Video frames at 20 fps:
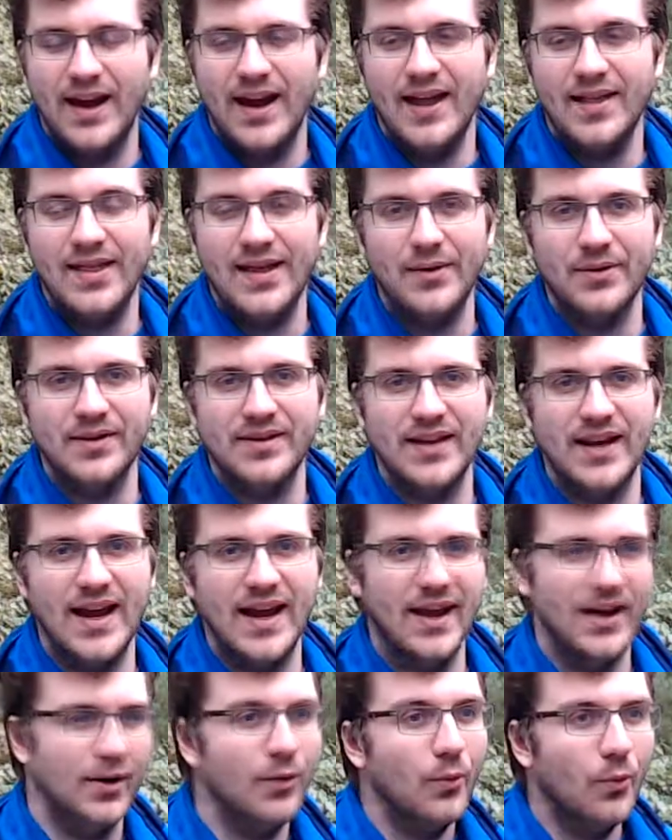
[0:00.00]
and they would
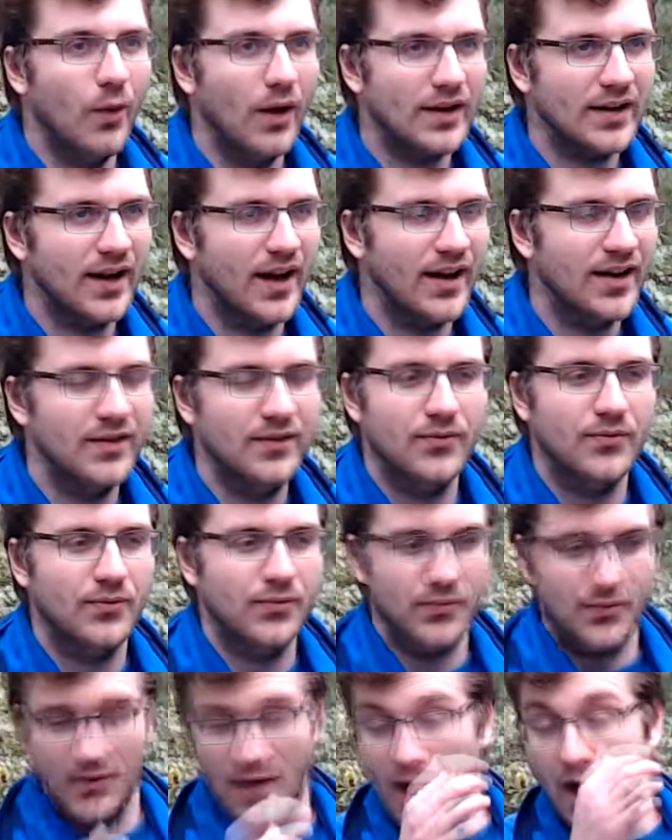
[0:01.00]
say what kind of